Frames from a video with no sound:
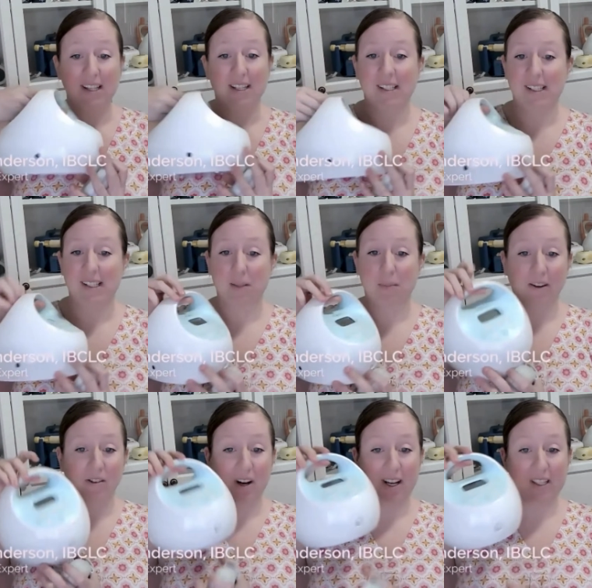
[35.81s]
This is the
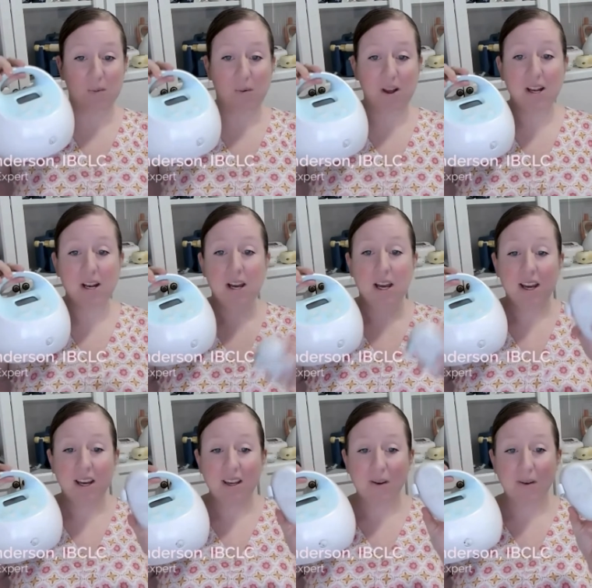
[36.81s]
Spectra S1.
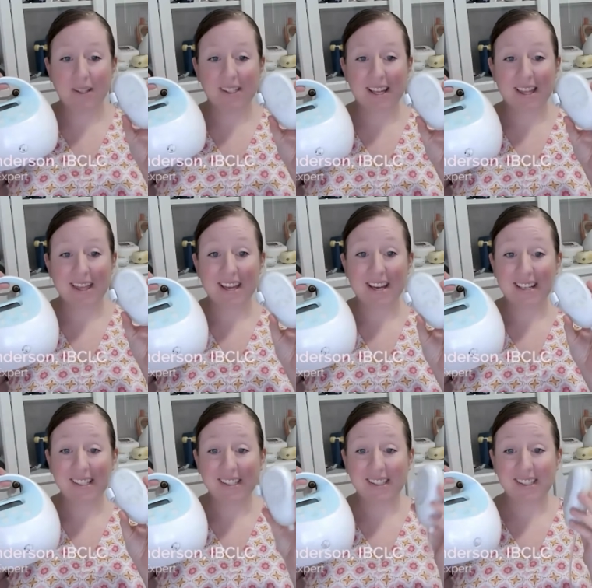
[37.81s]
You can see
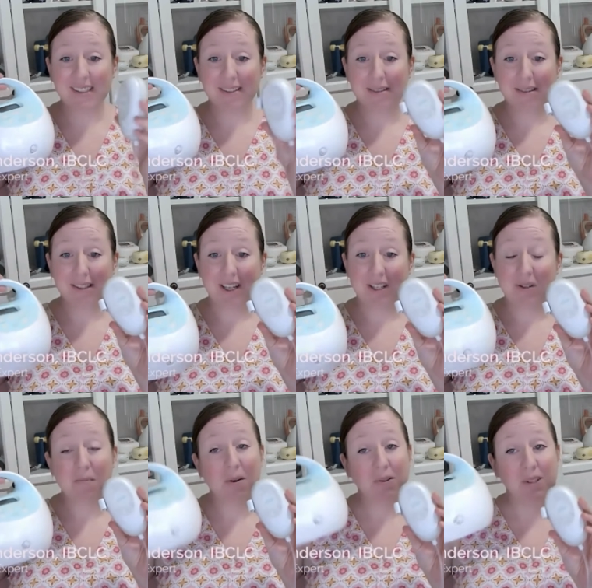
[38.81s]
this can do
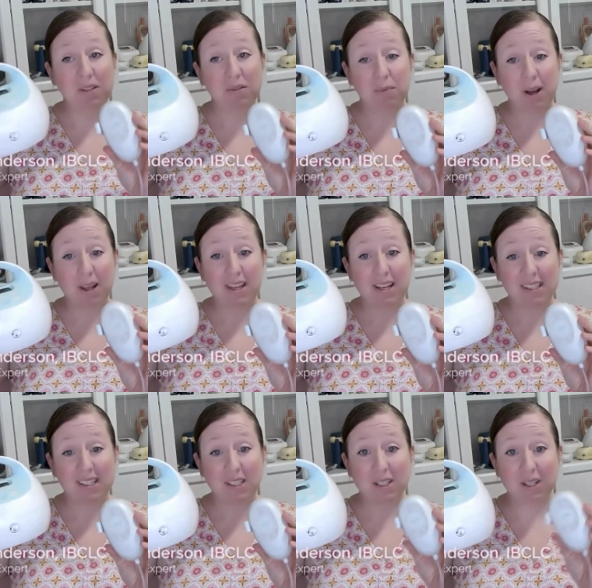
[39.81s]
most of what this
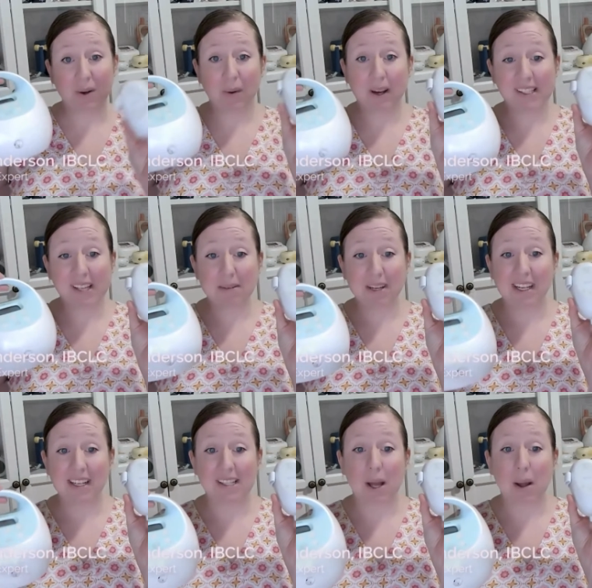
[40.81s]
can do, except it
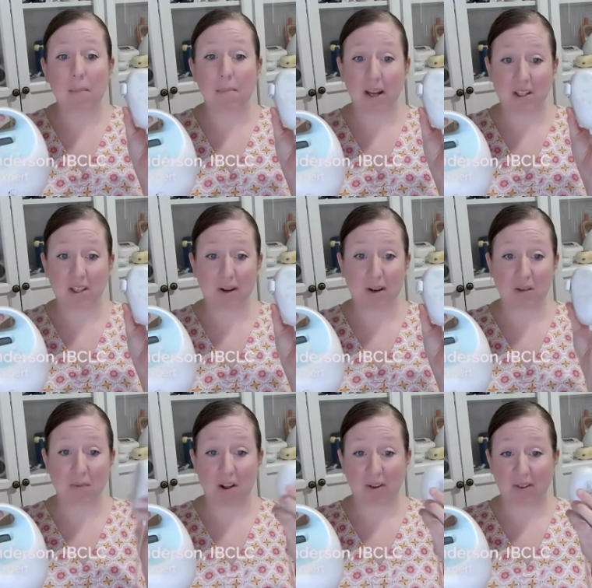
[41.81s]
is much, much
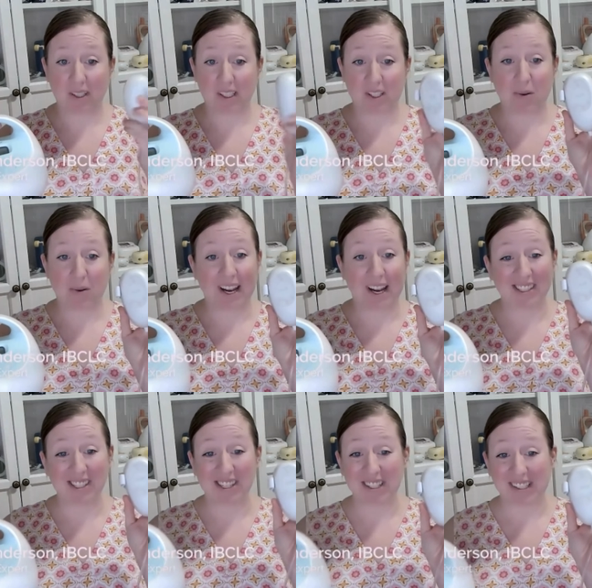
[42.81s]
smaller. This you can actually
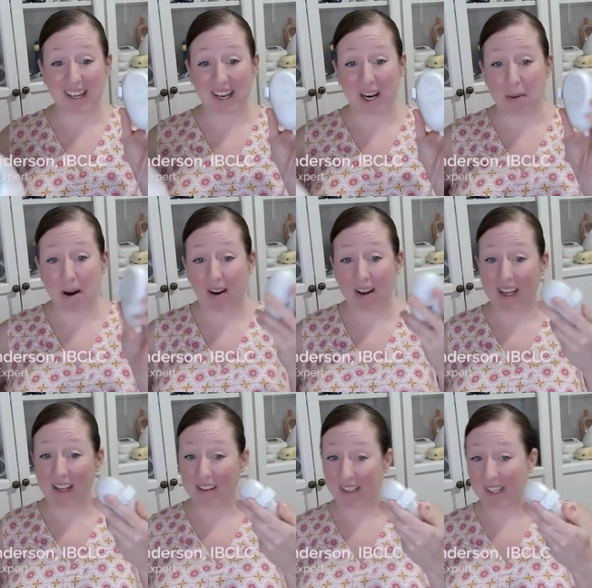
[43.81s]
just stick in a pocket.
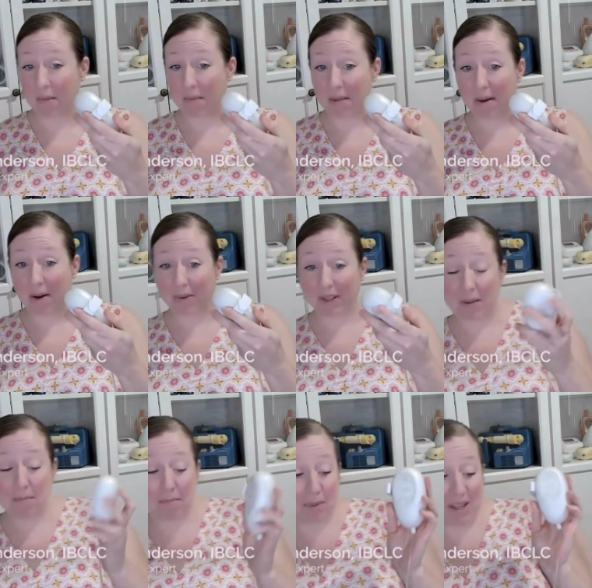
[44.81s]
It does come with a belt clip,
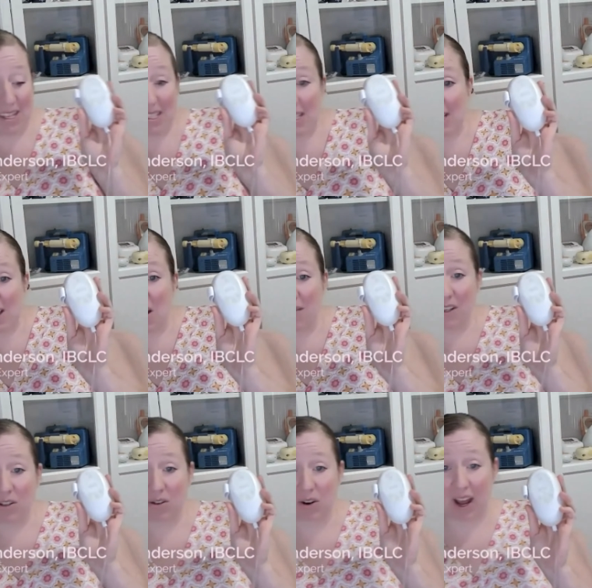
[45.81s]
but this is the Elvie
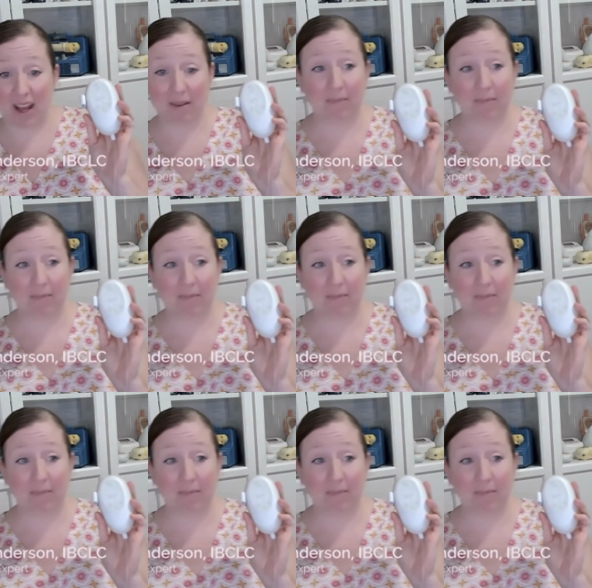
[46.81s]
Stride.